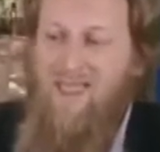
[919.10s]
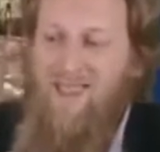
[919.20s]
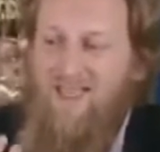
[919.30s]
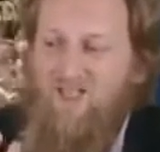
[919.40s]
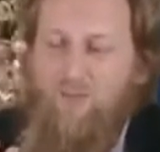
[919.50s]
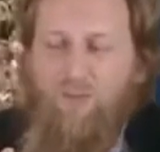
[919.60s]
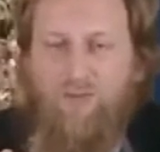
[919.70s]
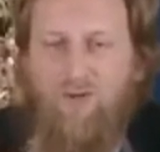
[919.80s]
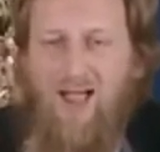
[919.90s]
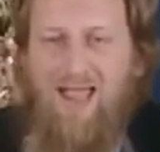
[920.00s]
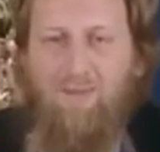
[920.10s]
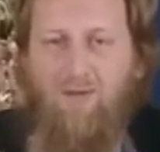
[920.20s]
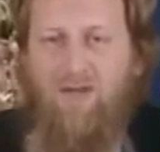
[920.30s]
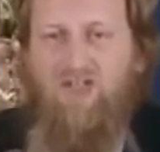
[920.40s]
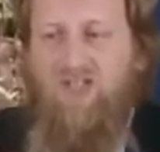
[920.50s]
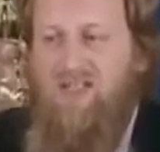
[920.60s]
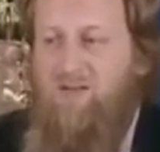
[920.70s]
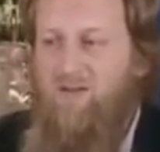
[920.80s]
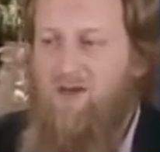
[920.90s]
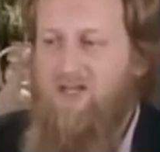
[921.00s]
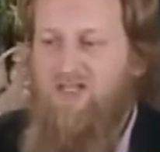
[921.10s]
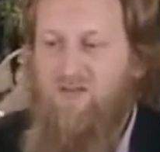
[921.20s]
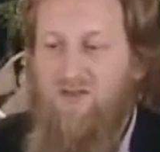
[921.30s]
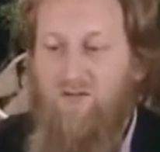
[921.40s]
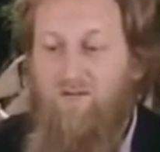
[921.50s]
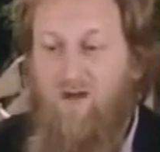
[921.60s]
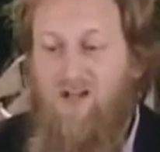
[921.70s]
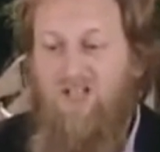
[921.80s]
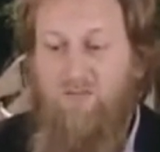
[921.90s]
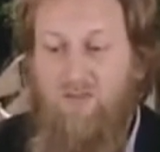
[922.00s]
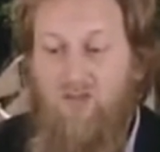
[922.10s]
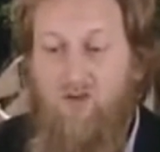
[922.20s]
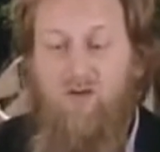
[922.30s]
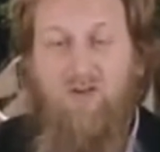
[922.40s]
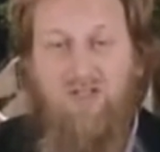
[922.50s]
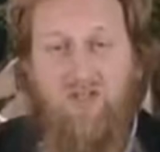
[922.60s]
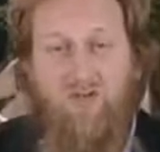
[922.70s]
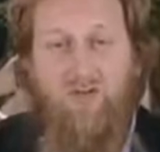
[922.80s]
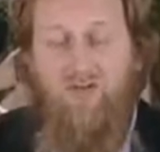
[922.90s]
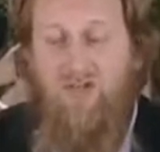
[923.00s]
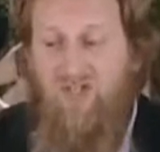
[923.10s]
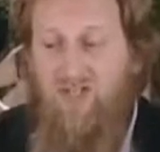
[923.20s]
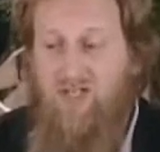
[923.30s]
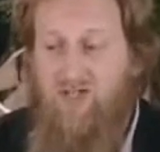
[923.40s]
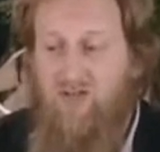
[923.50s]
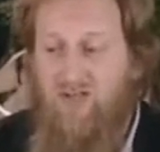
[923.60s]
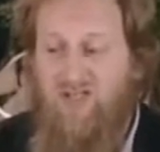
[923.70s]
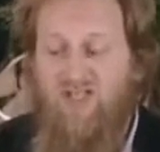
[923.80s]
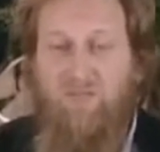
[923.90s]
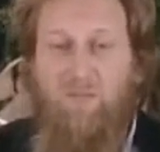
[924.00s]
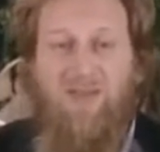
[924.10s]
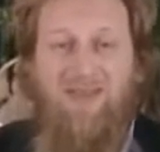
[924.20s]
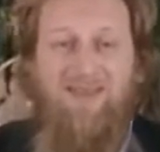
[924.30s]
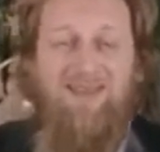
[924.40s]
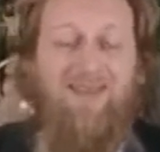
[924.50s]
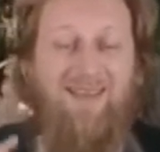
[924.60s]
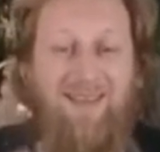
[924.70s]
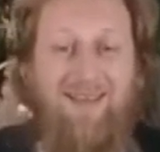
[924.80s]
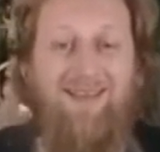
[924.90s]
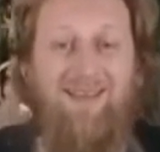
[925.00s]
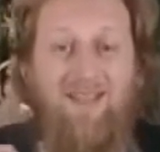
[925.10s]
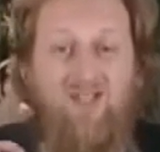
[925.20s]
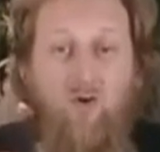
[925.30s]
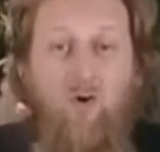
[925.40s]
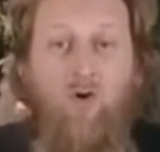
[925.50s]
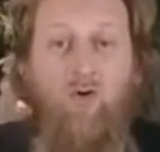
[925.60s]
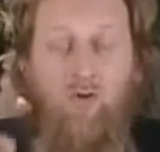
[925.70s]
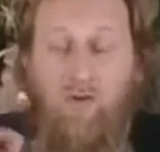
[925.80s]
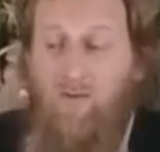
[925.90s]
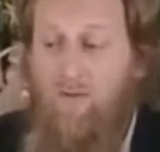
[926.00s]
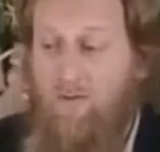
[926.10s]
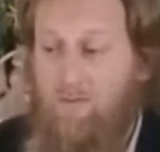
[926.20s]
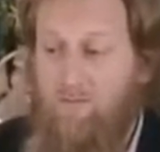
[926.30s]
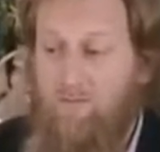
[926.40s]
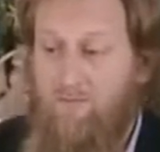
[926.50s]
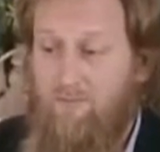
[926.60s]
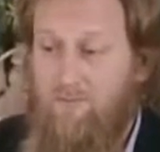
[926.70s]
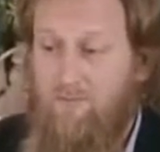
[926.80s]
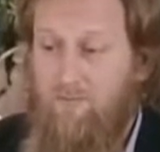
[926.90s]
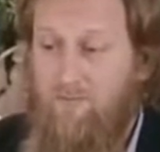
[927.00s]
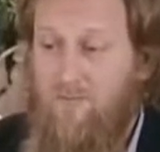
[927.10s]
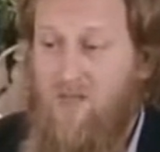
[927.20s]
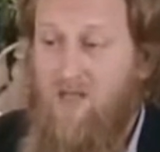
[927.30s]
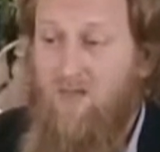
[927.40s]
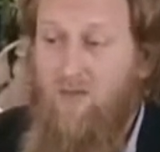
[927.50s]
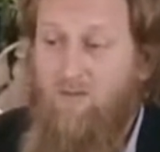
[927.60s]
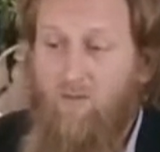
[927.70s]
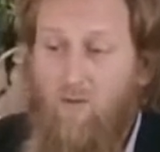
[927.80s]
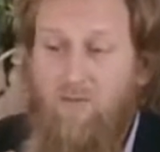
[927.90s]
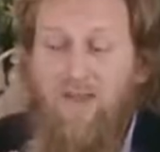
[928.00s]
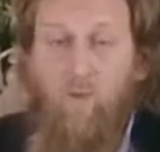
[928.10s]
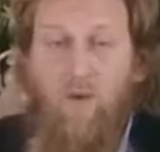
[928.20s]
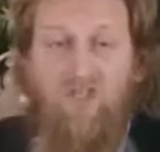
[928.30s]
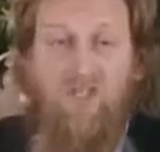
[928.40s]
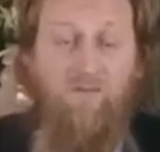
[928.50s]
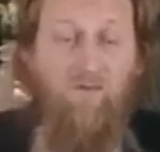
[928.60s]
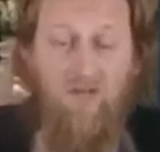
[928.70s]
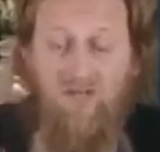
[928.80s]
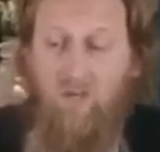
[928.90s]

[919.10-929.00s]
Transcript: Its primary significance for the vast majority through the centuries has been in its oral form, the form in which it first